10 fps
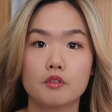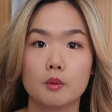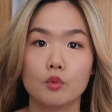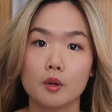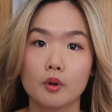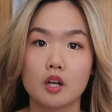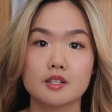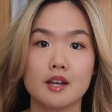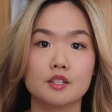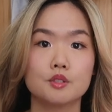from one
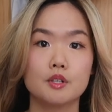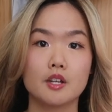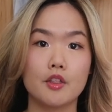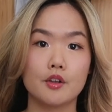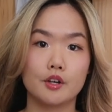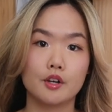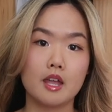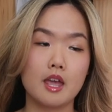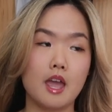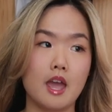project to another
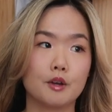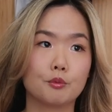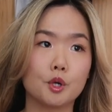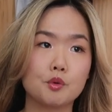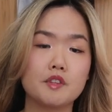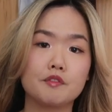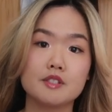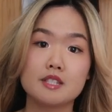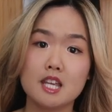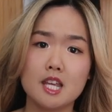and work with
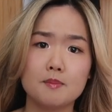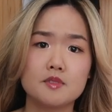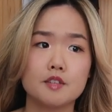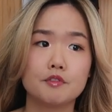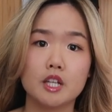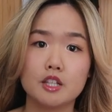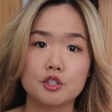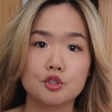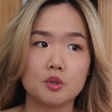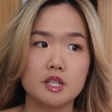different teams, different
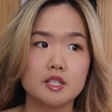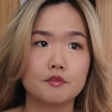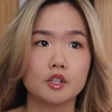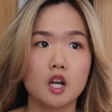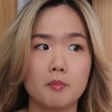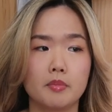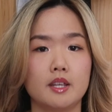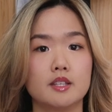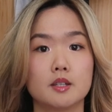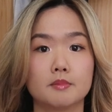industries, different
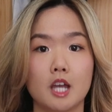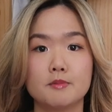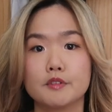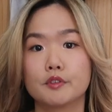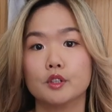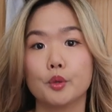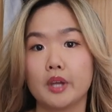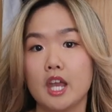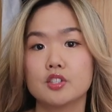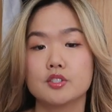companies, sometimes different
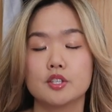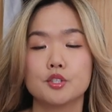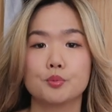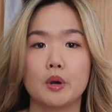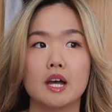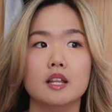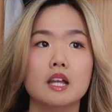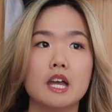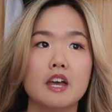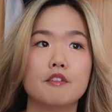locations as well,
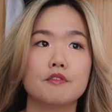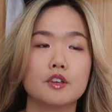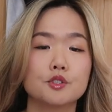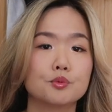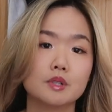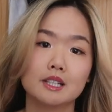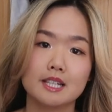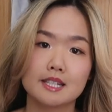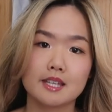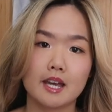feels really
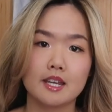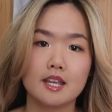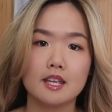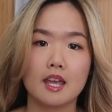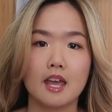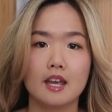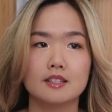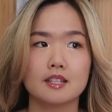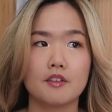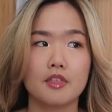exciting.
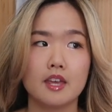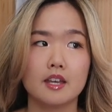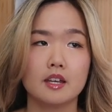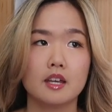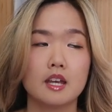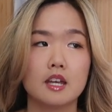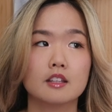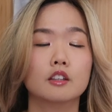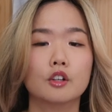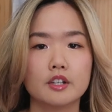And I think
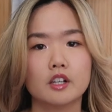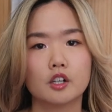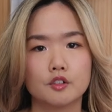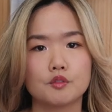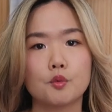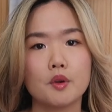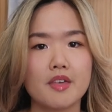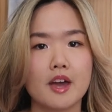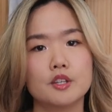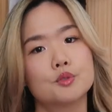the learning curve with
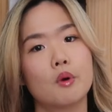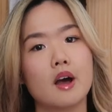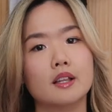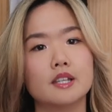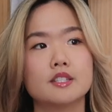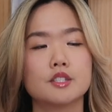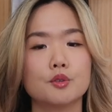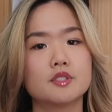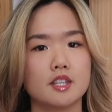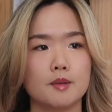that as well is so
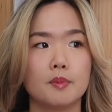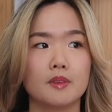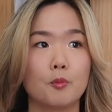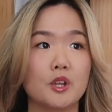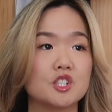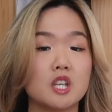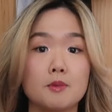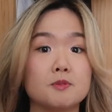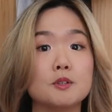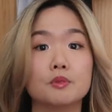steep, which
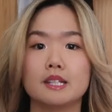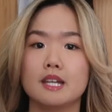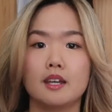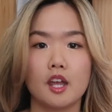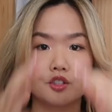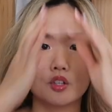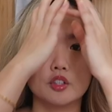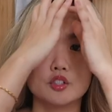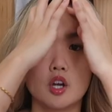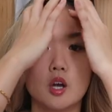keeps me really engaged on
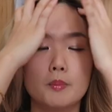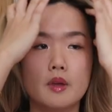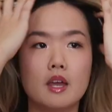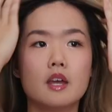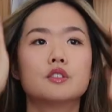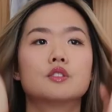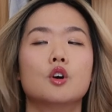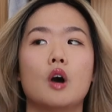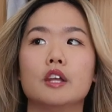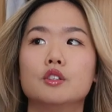the job.
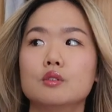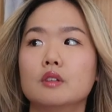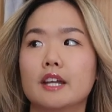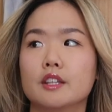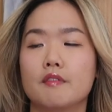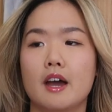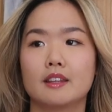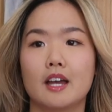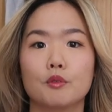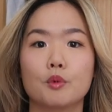So I do like the
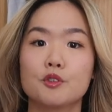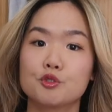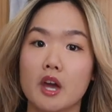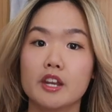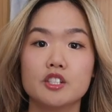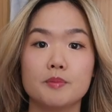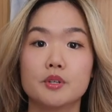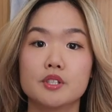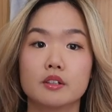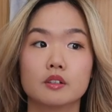fact that with strategy
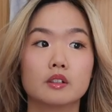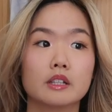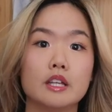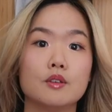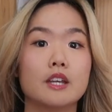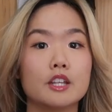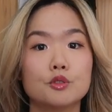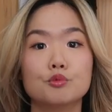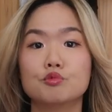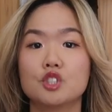particularly, you get
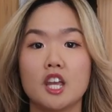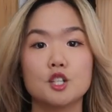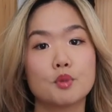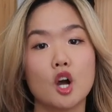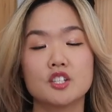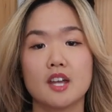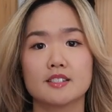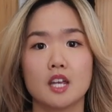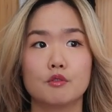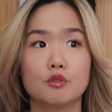to change
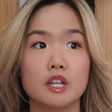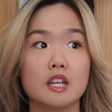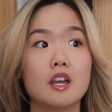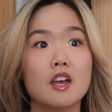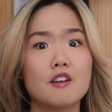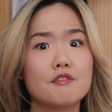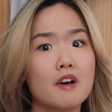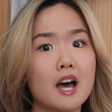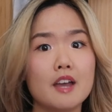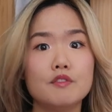projects every
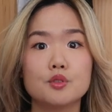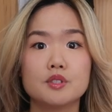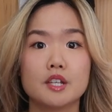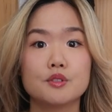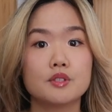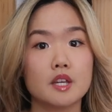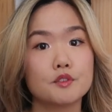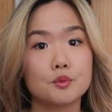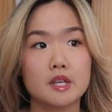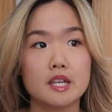5 to 6 to
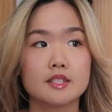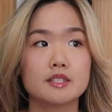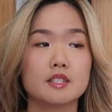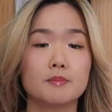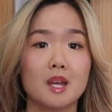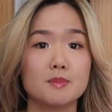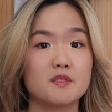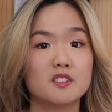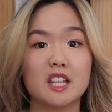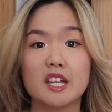7 weeks, sometimes
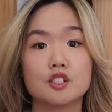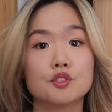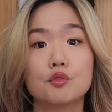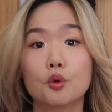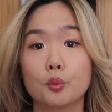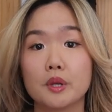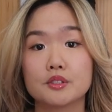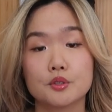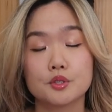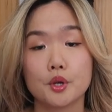even like just 4
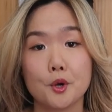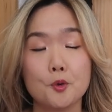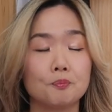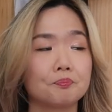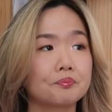weeks or so.